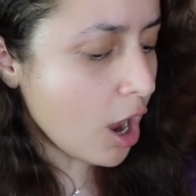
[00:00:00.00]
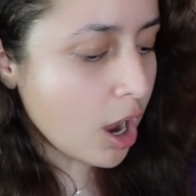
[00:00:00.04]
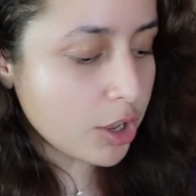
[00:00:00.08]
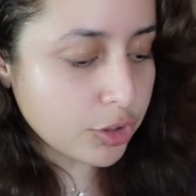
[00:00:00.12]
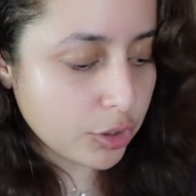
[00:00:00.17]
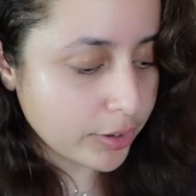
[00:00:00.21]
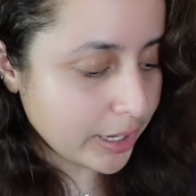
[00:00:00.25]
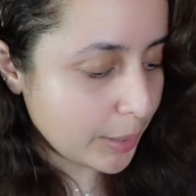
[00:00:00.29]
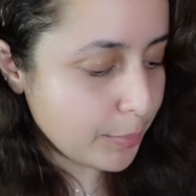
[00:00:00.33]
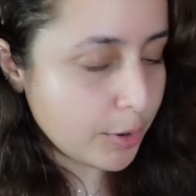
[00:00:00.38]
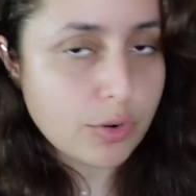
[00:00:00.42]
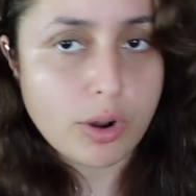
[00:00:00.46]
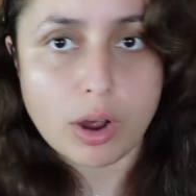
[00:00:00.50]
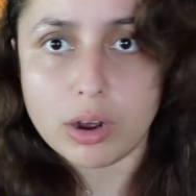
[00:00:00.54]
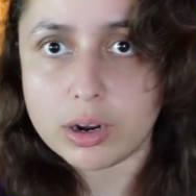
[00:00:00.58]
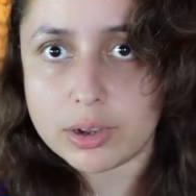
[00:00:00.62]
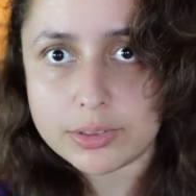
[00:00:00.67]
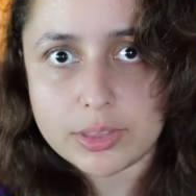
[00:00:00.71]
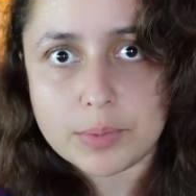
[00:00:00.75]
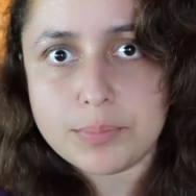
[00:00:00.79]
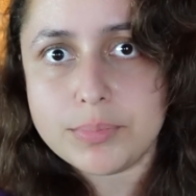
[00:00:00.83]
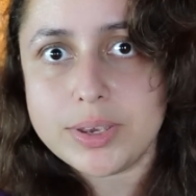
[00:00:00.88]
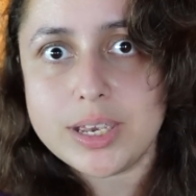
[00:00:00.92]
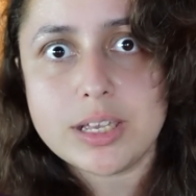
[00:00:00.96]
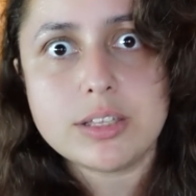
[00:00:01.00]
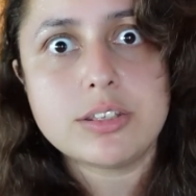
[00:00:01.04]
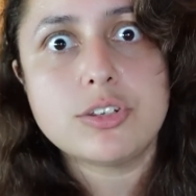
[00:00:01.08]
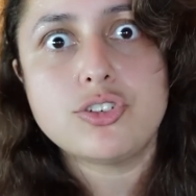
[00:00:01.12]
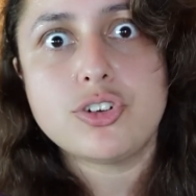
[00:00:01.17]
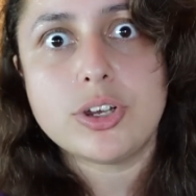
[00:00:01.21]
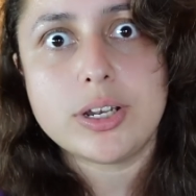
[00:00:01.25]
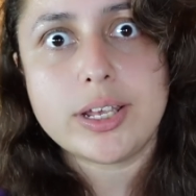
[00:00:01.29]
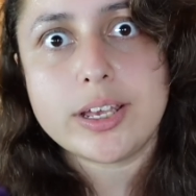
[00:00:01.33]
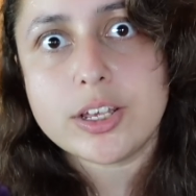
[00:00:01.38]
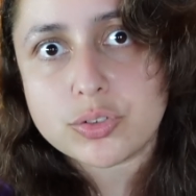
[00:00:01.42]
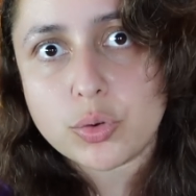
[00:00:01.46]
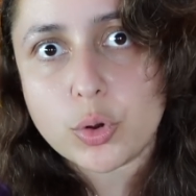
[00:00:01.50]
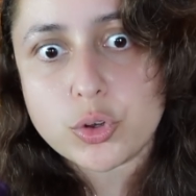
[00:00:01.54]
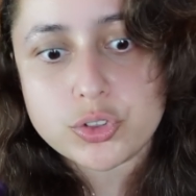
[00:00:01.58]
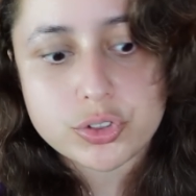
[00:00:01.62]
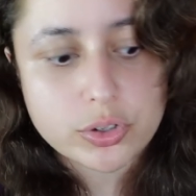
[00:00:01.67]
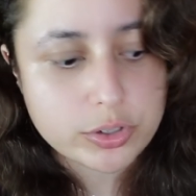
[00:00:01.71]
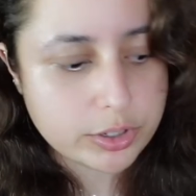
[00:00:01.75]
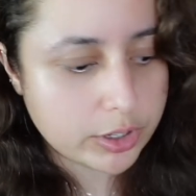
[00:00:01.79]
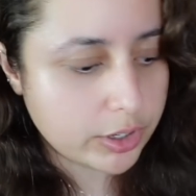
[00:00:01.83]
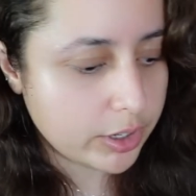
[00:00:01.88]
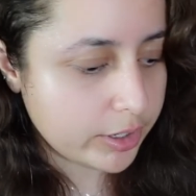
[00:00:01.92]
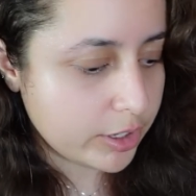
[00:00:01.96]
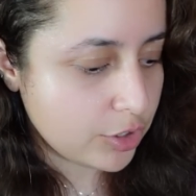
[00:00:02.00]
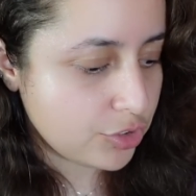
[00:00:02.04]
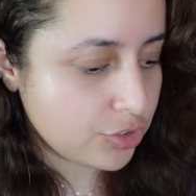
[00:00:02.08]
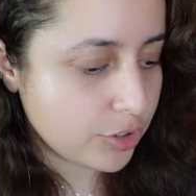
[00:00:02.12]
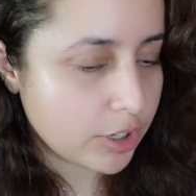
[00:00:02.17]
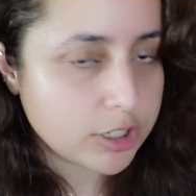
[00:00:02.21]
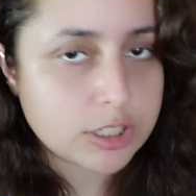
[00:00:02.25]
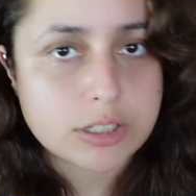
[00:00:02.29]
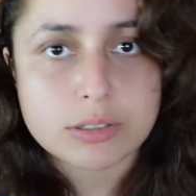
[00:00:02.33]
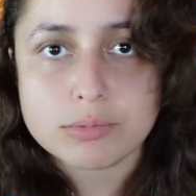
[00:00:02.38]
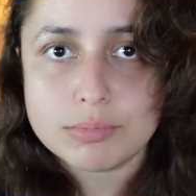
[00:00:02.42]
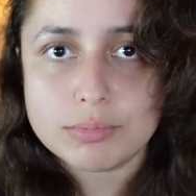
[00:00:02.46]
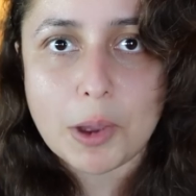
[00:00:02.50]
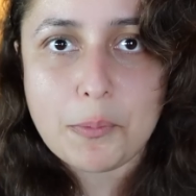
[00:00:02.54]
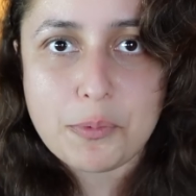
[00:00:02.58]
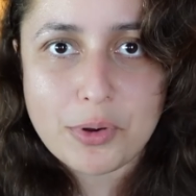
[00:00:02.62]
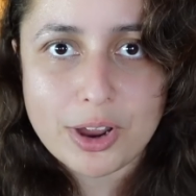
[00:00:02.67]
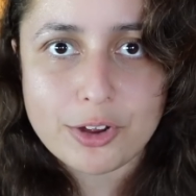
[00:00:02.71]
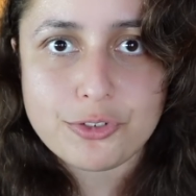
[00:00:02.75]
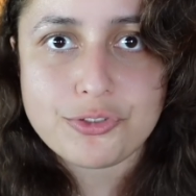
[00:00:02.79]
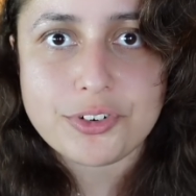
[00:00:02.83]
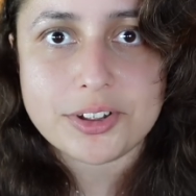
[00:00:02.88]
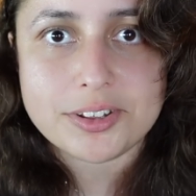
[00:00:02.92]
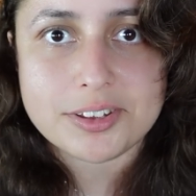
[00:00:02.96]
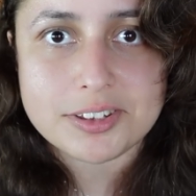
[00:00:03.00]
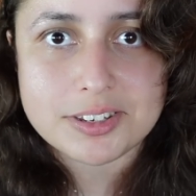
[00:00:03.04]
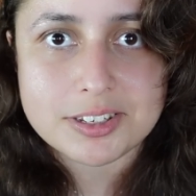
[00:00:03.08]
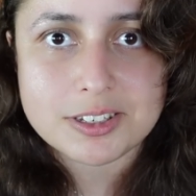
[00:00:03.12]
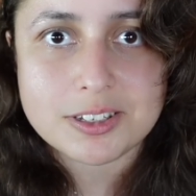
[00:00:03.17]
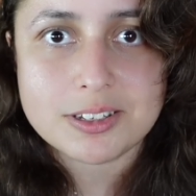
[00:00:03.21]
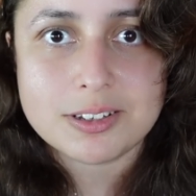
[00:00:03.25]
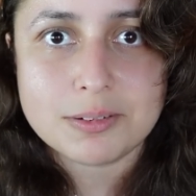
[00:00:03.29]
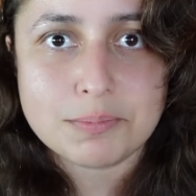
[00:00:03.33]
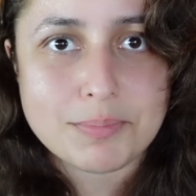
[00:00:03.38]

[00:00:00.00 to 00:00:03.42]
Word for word: Don't get me wrong, the meat chili is also good, it's just preference.